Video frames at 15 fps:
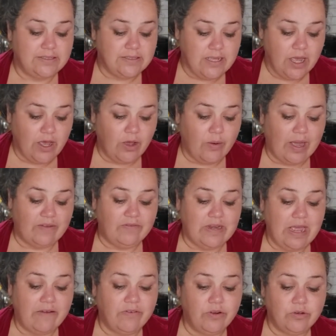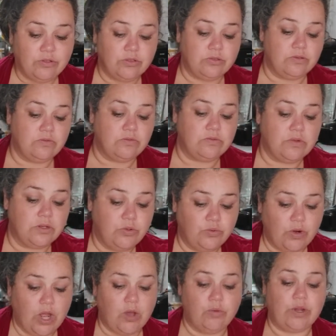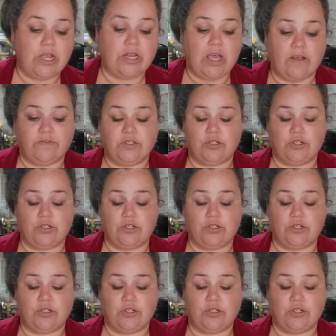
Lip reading: So I've never grown enough